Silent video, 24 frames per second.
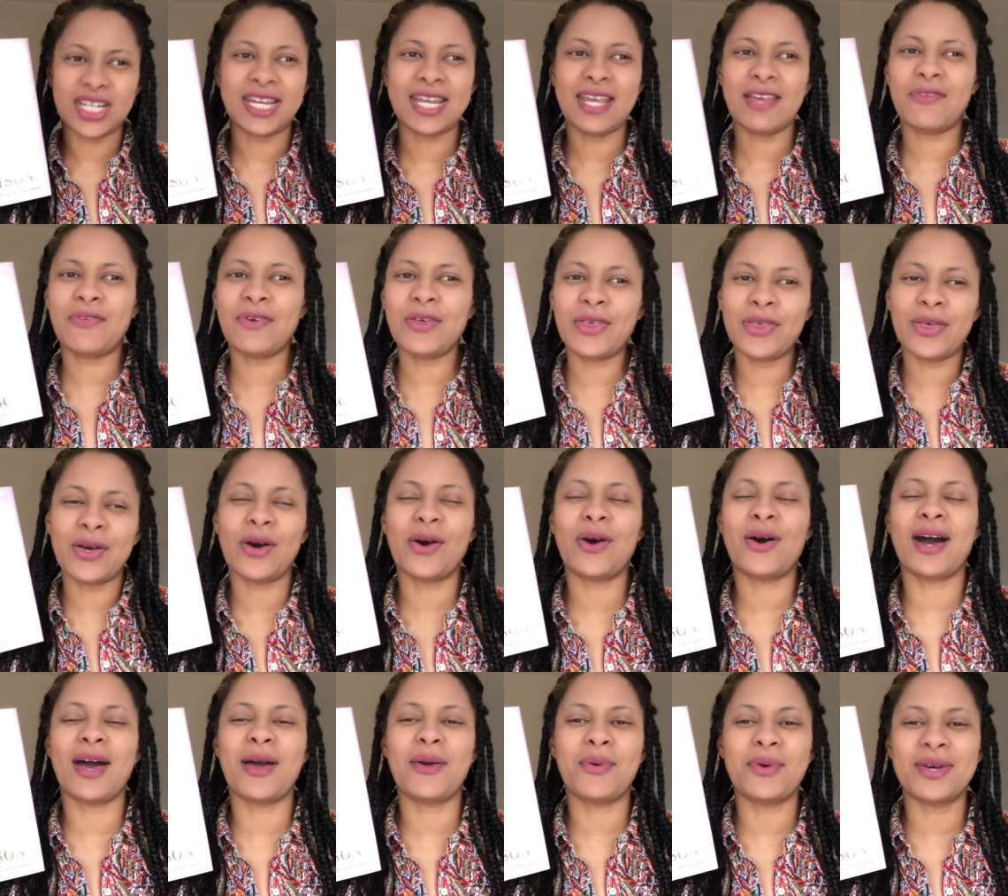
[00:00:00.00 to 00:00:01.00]
even though
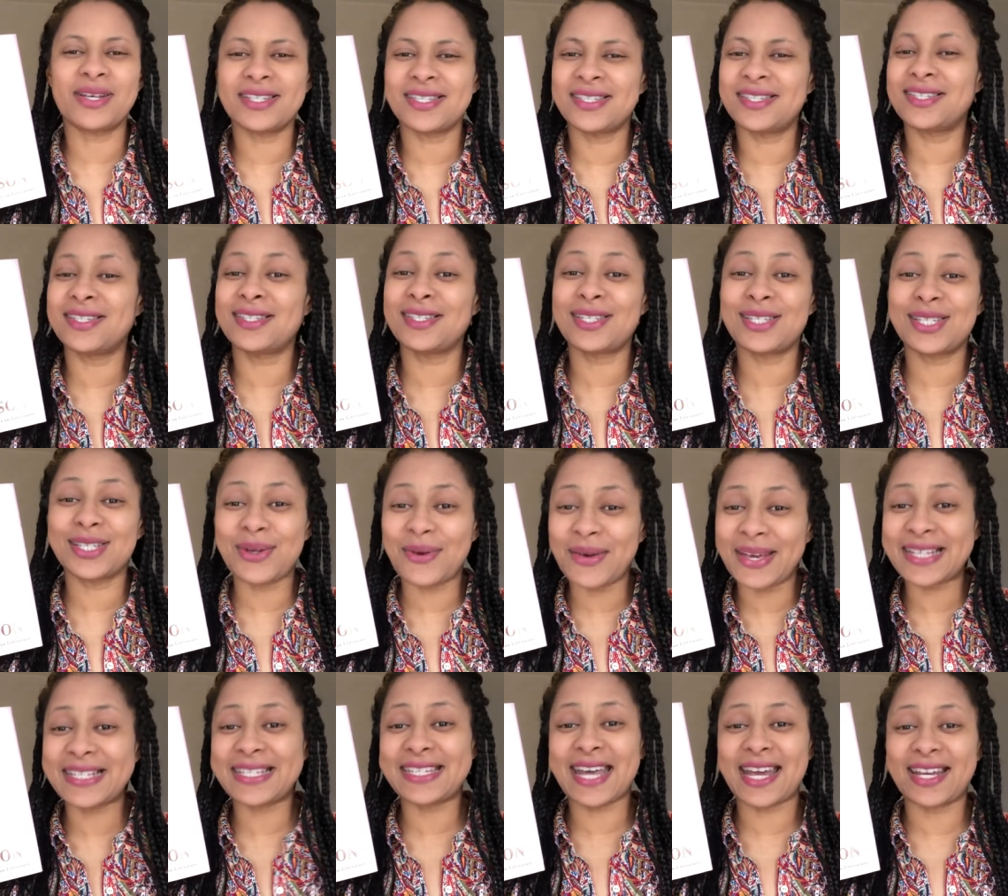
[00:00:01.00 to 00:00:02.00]
I was so
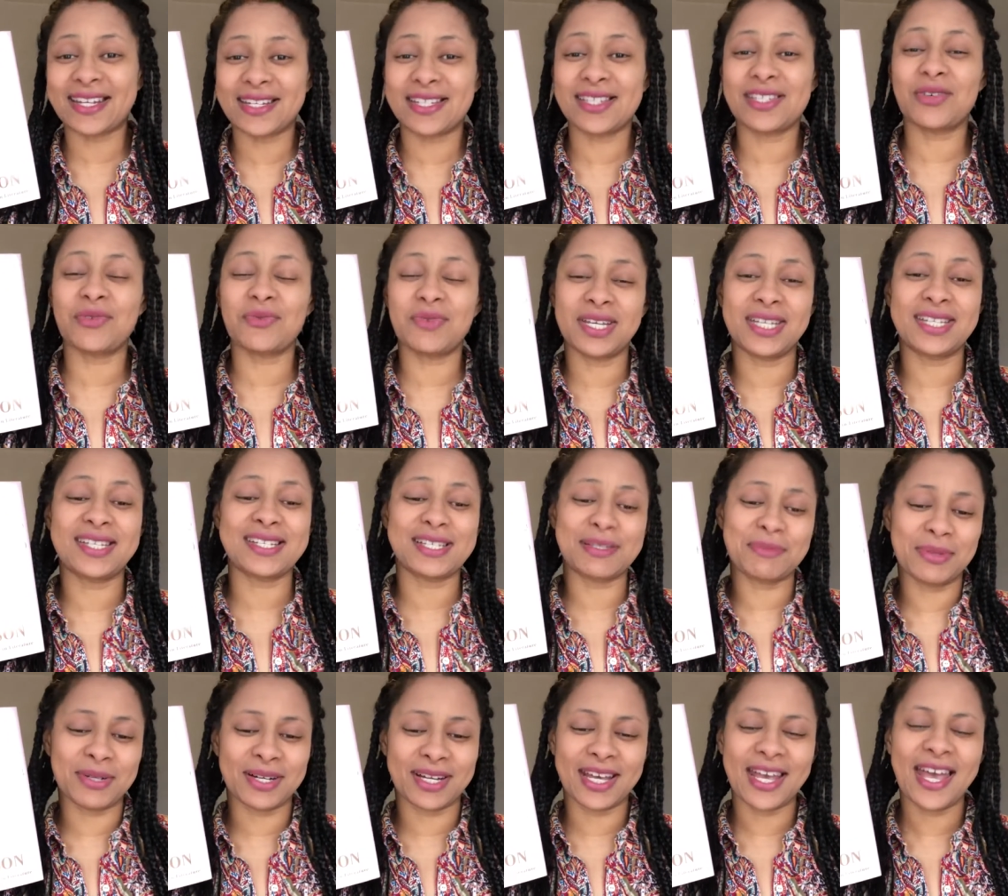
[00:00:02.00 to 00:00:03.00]
excited to read this
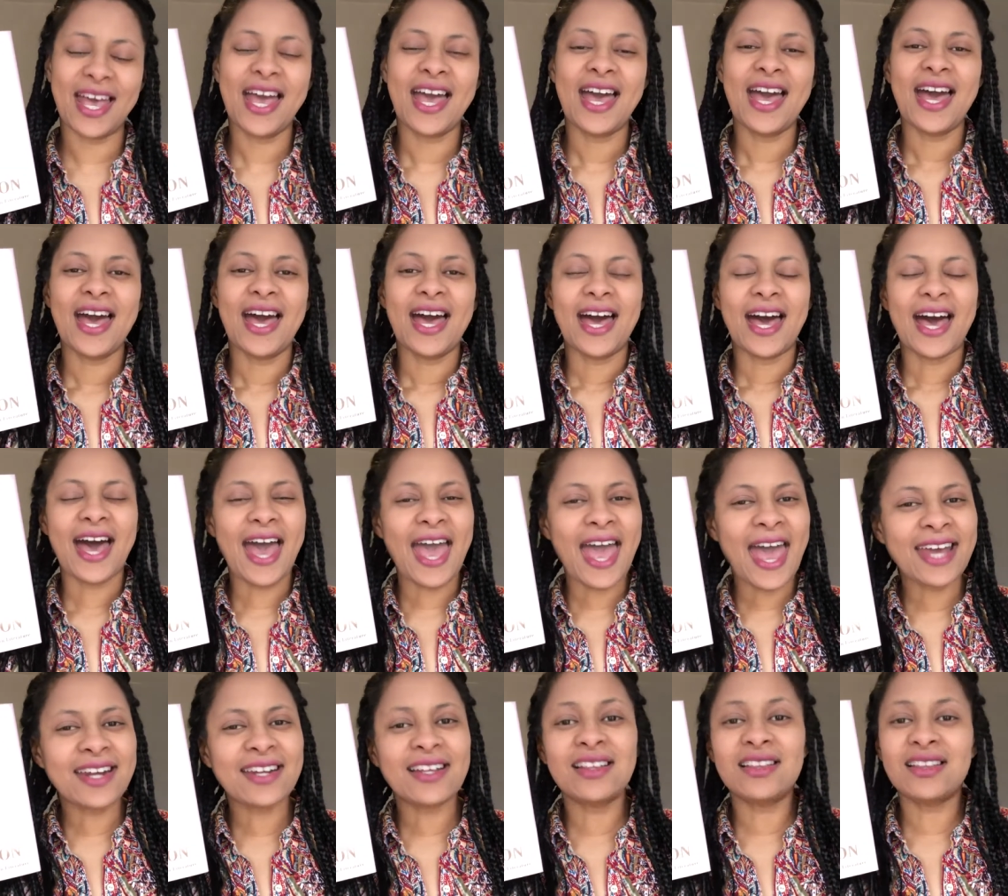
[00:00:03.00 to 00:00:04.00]
book. I
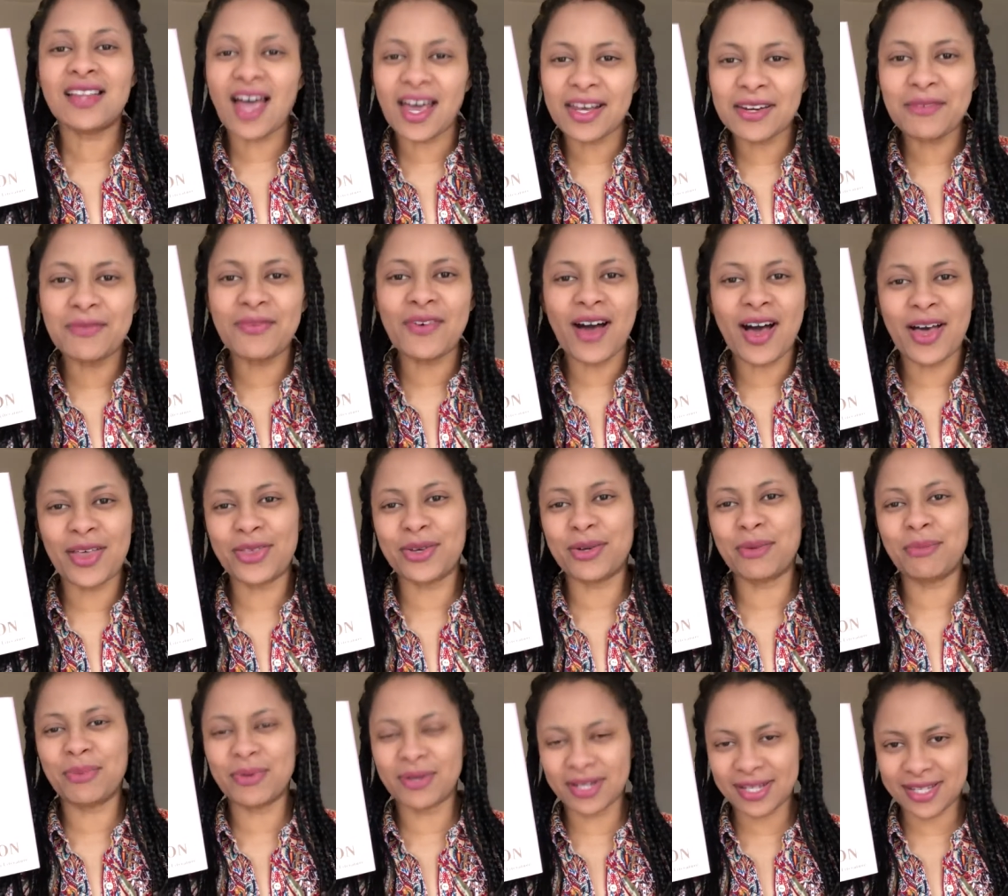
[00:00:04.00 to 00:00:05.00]
had a lot of other
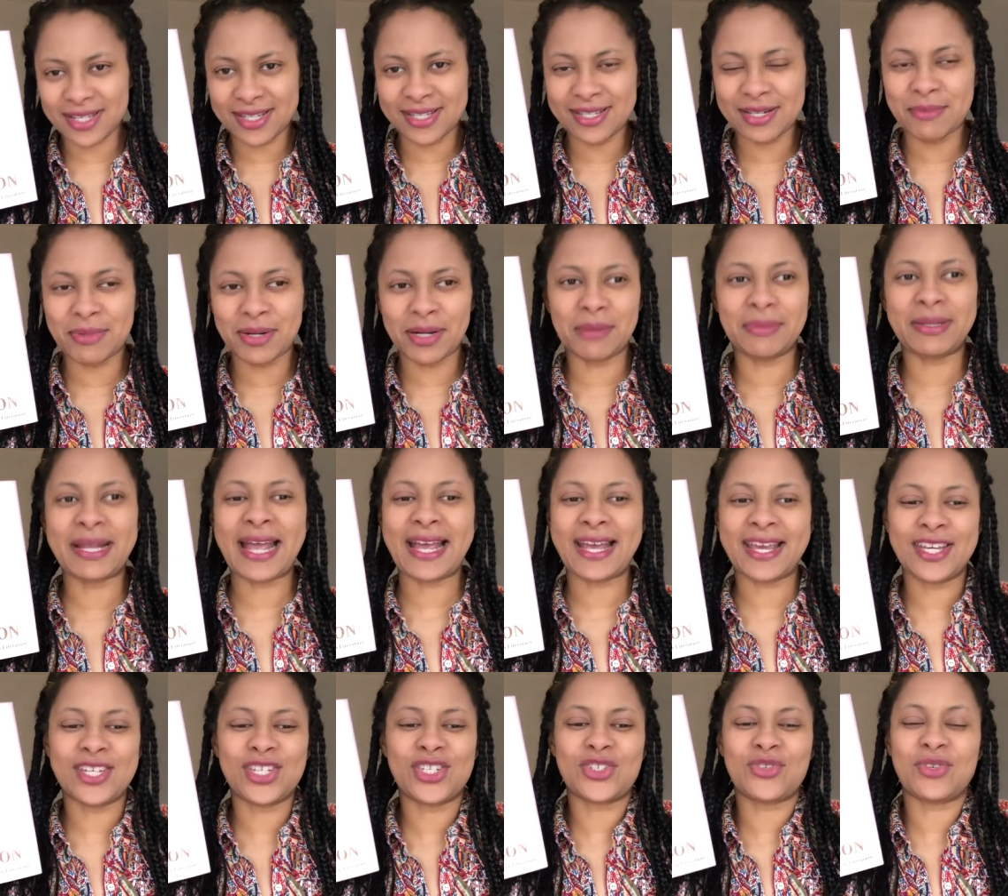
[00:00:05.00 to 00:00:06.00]
books about black
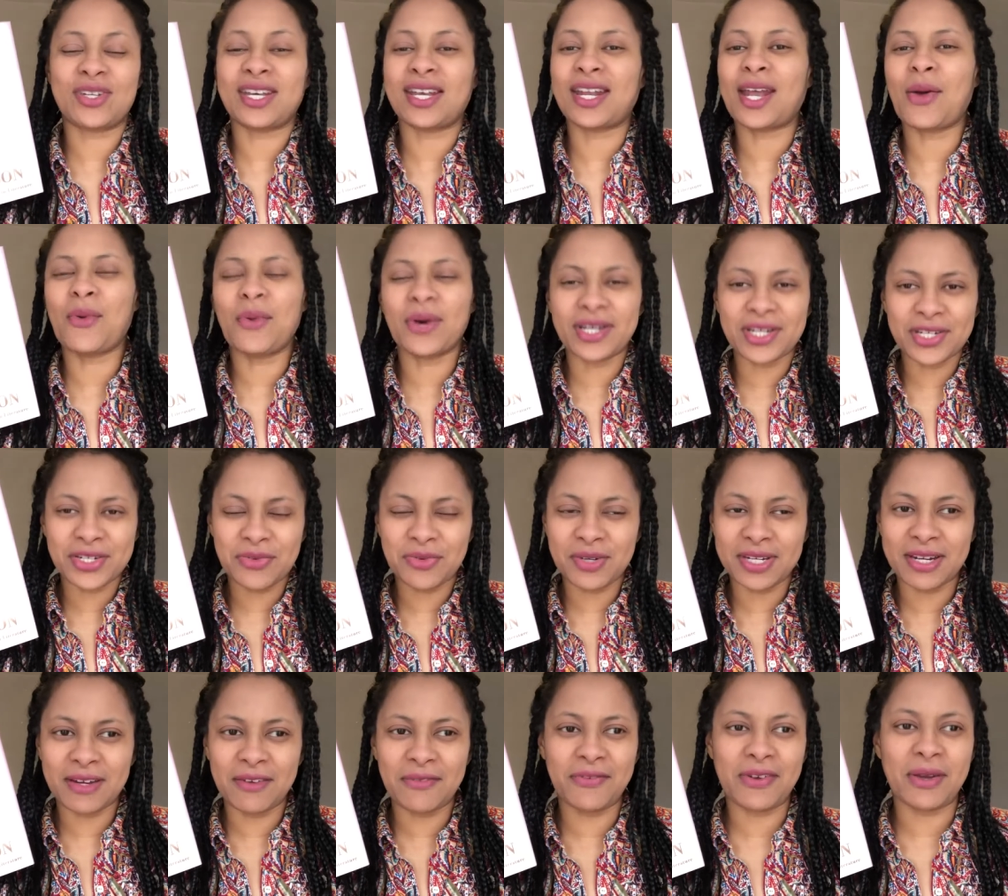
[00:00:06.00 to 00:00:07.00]
history that I wanted to read
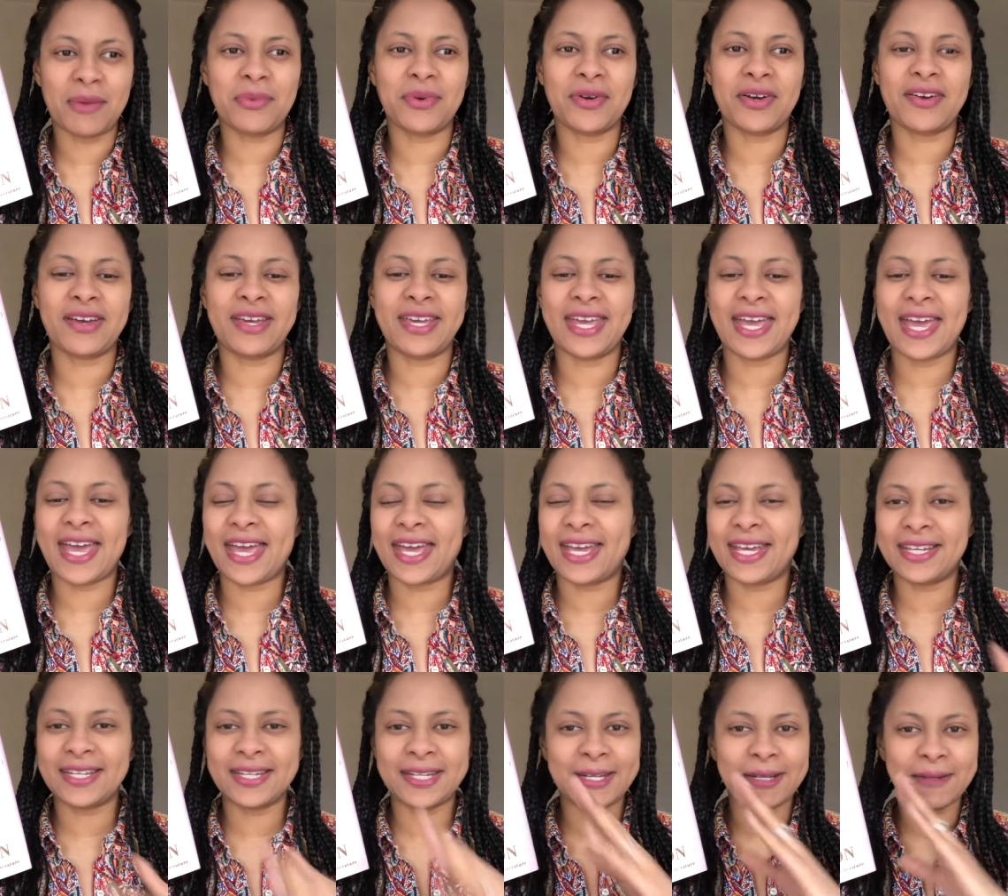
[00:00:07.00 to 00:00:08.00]
in February
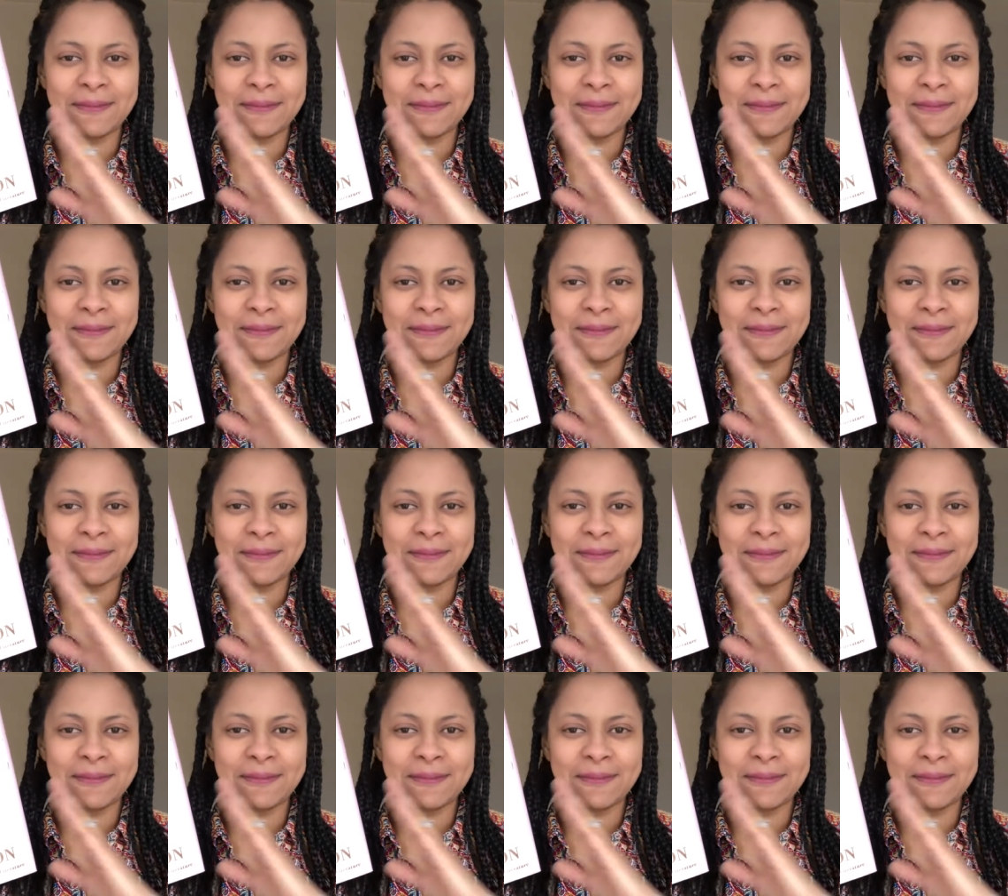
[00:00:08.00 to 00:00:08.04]
and